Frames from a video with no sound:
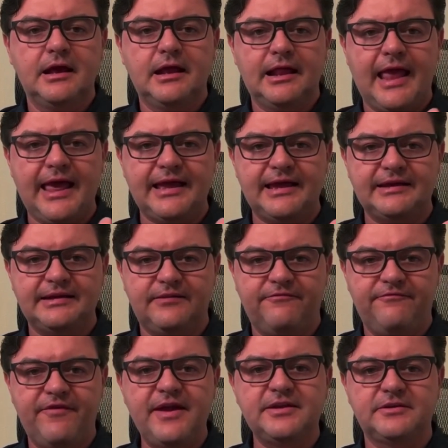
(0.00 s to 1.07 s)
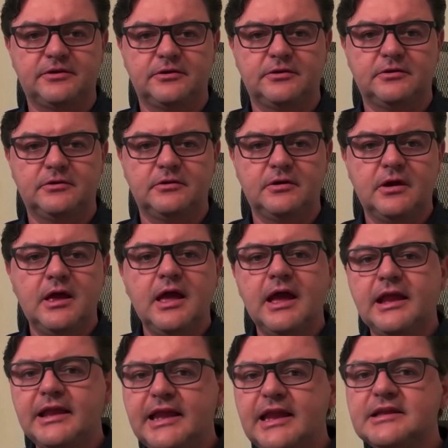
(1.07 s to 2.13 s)
like a defender.
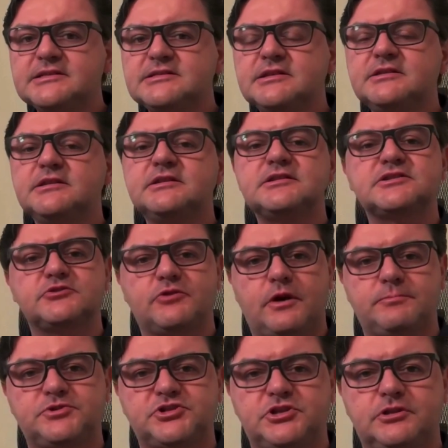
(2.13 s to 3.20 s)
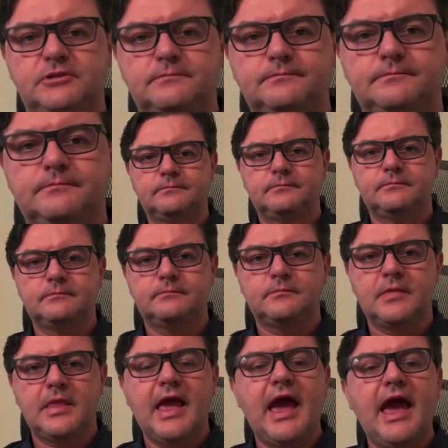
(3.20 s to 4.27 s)
Links in the description.
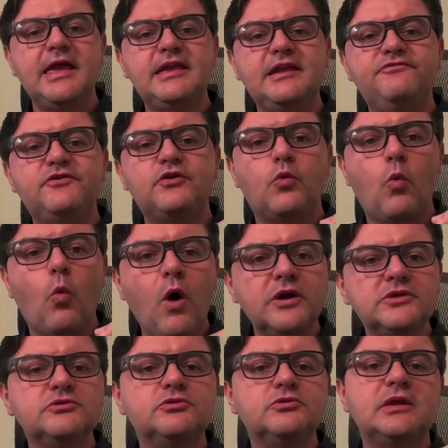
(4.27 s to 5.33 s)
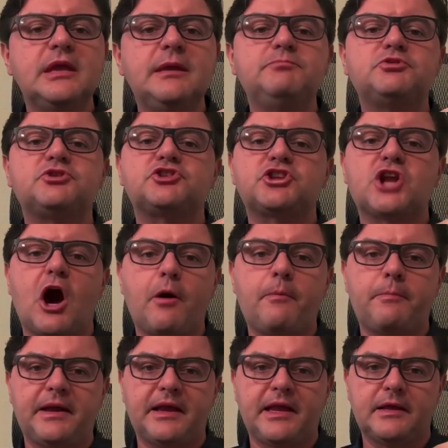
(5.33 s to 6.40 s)
And if you want to keep
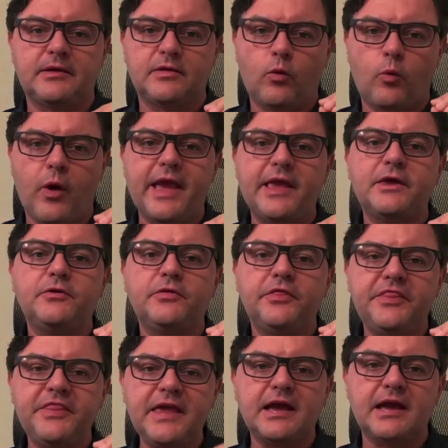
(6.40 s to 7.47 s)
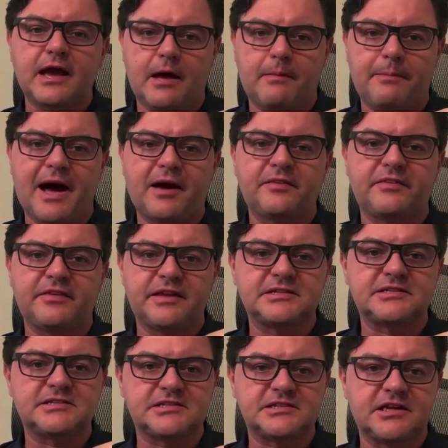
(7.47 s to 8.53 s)
sharpening the way you think about
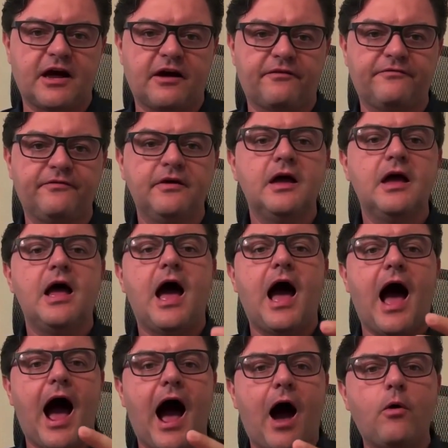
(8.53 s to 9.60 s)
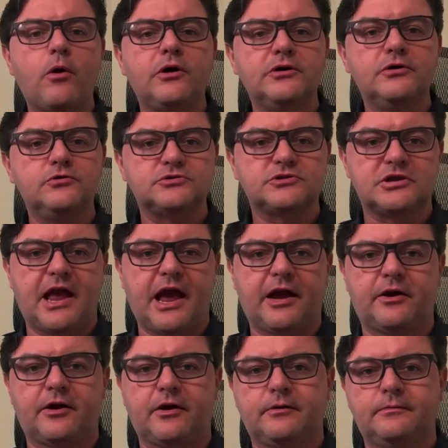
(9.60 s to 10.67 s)
this stuff, our
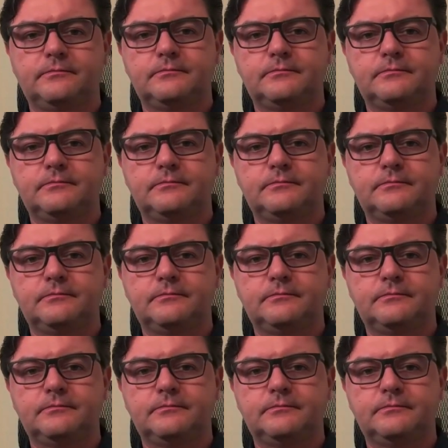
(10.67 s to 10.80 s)
newsletter,